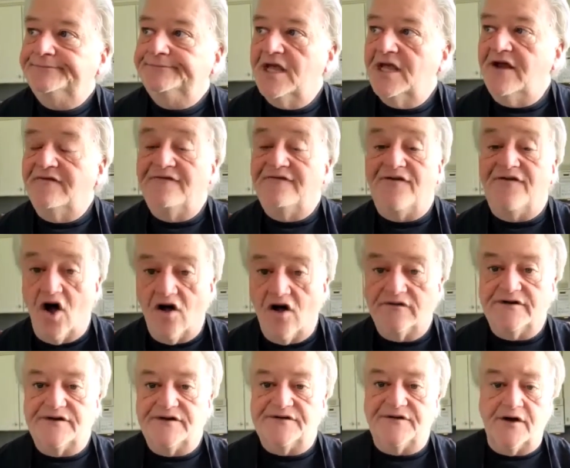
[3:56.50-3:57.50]

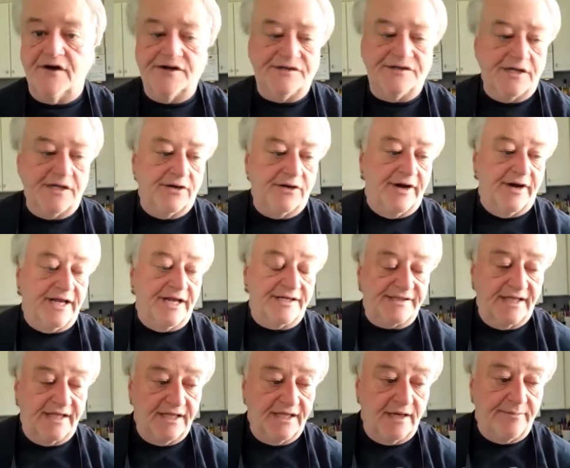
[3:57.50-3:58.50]
involved as far as
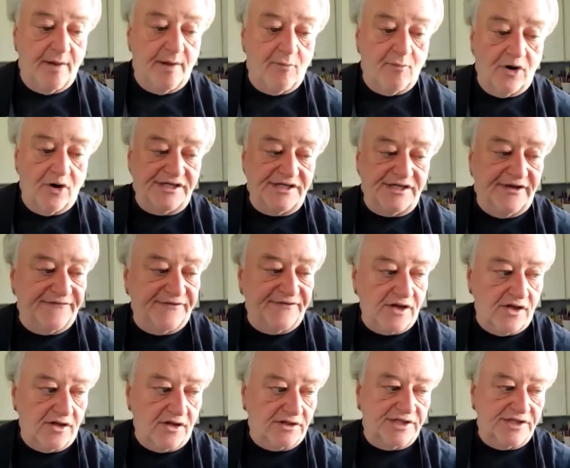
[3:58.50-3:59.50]
ingredients, a little bit more
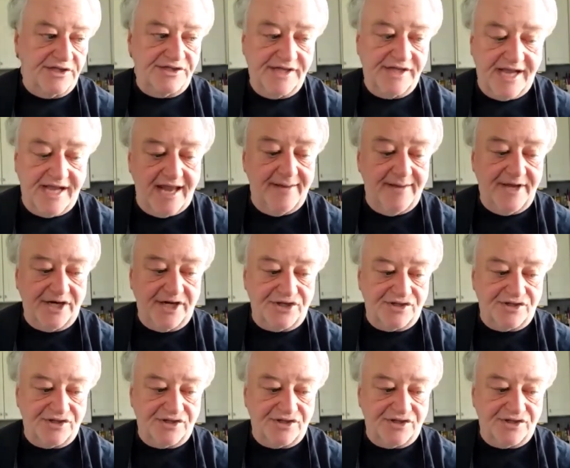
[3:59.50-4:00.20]
difficult, because you got to make